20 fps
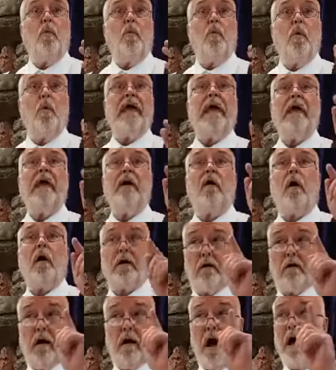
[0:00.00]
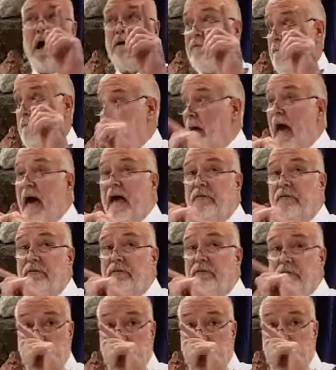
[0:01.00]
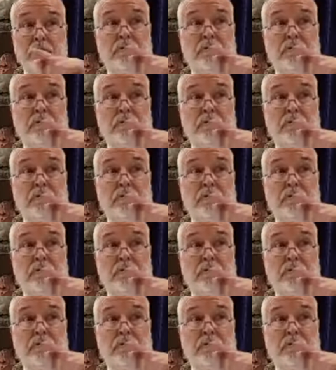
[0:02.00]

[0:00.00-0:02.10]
We are God's ambassadors.